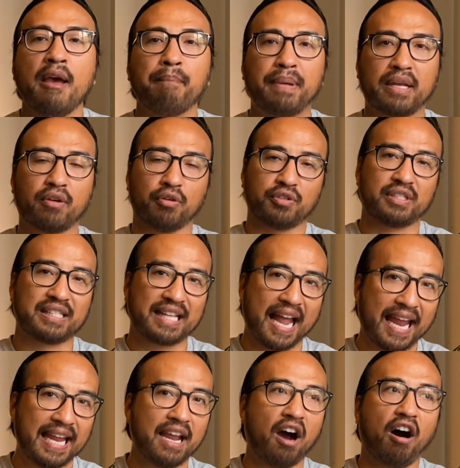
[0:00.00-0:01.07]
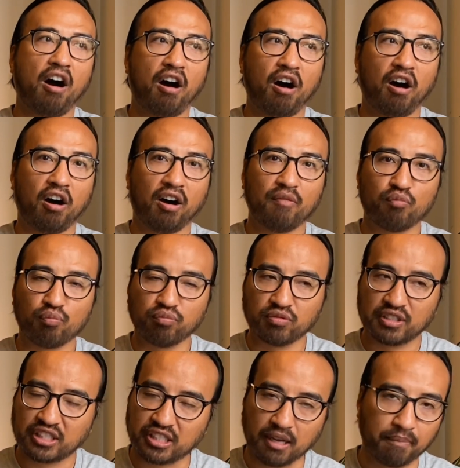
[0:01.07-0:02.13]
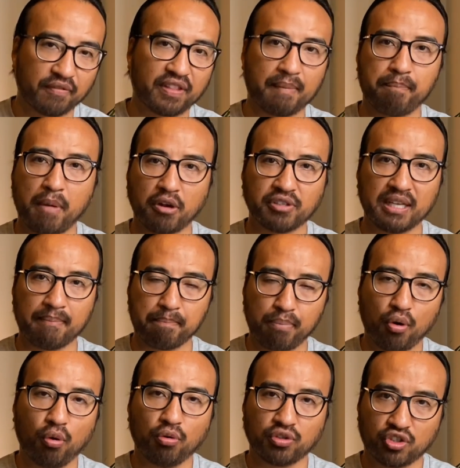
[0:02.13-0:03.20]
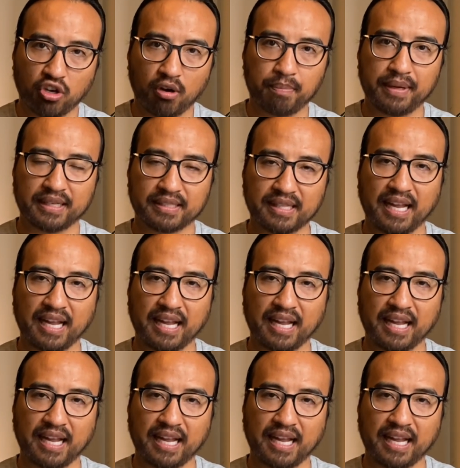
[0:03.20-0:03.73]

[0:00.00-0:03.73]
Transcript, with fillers: because they are some of the most important topics